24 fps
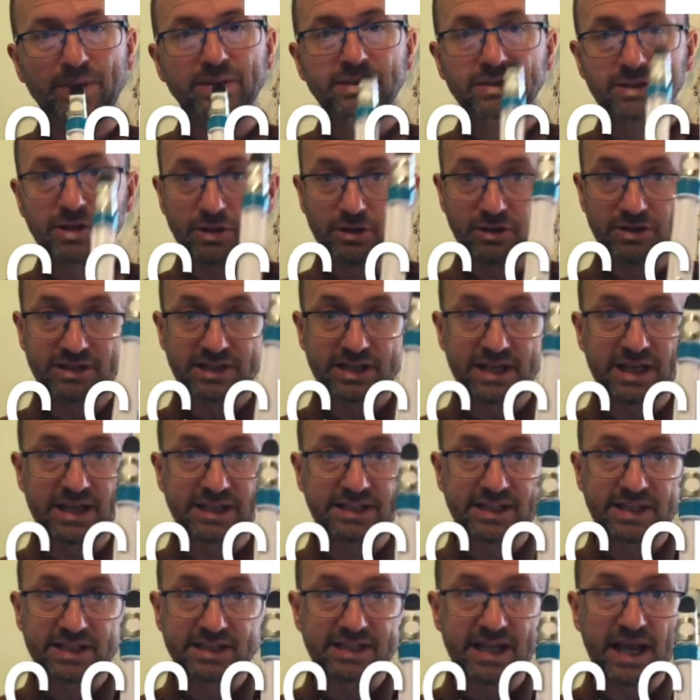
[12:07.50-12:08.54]
So you'll see
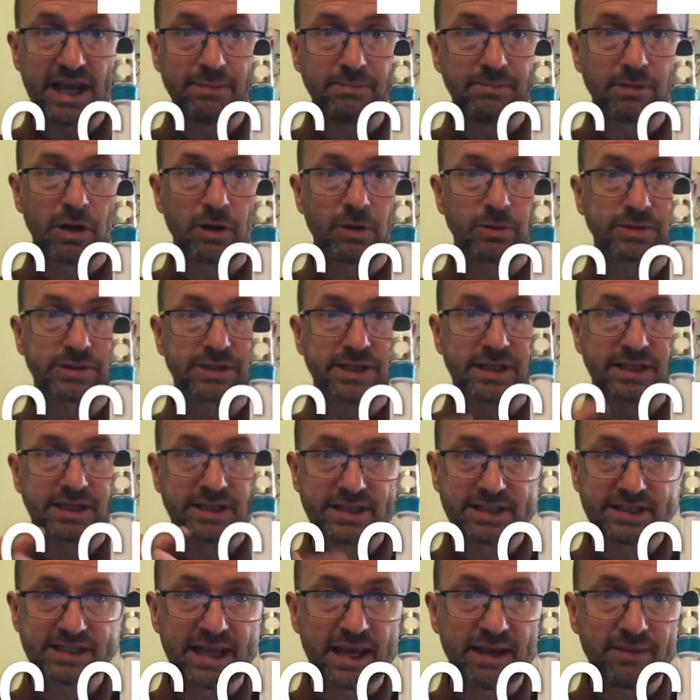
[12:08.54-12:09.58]
it's the same notes,
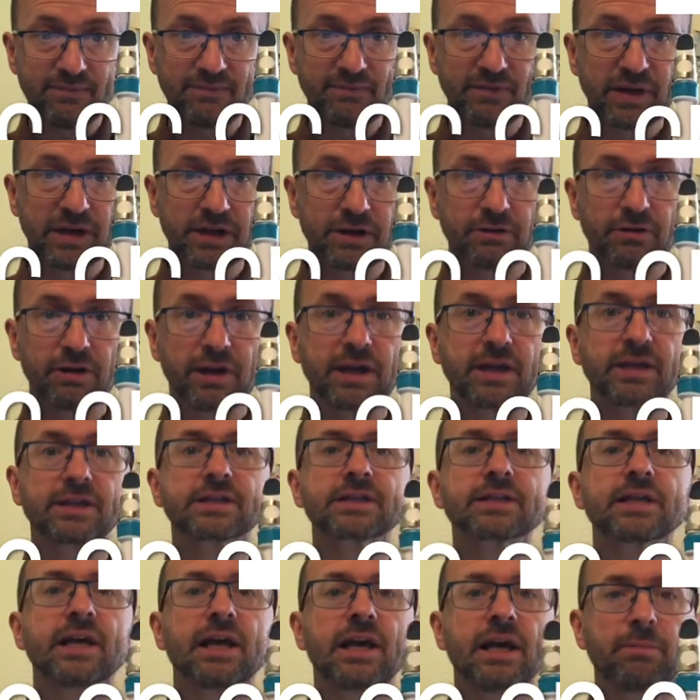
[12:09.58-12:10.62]
the same
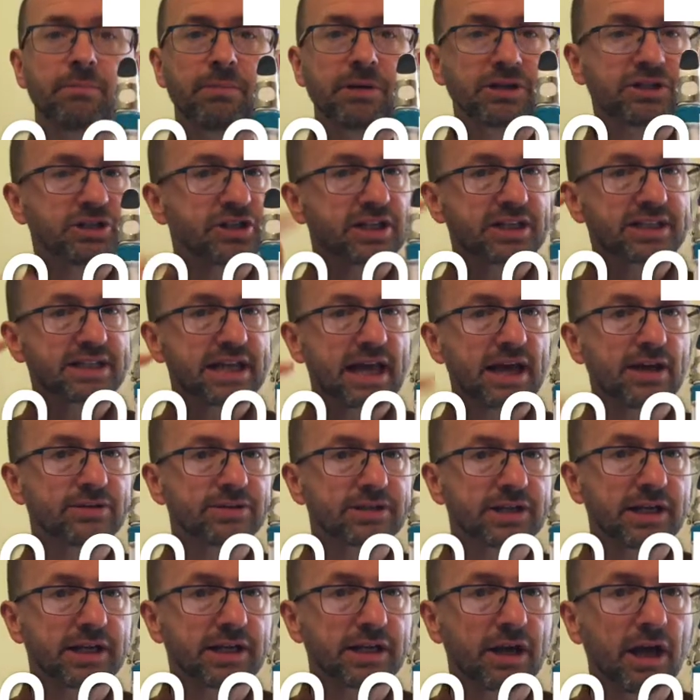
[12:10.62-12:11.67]
fingerings, but it just
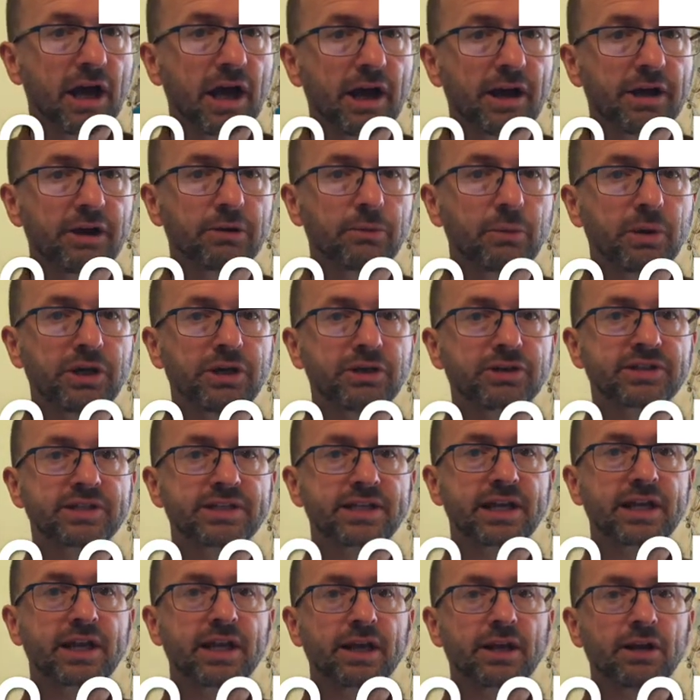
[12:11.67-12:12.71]
sounds a little higher when you're
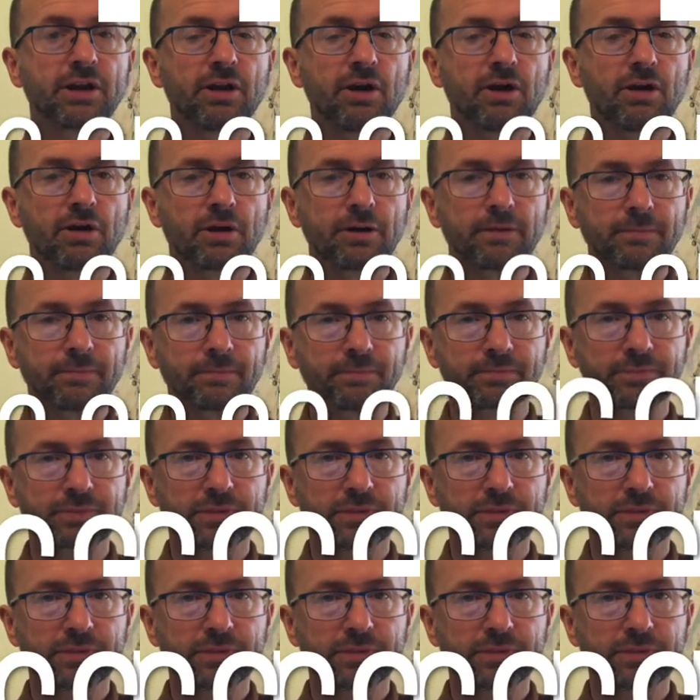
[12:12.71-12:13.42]
singing along.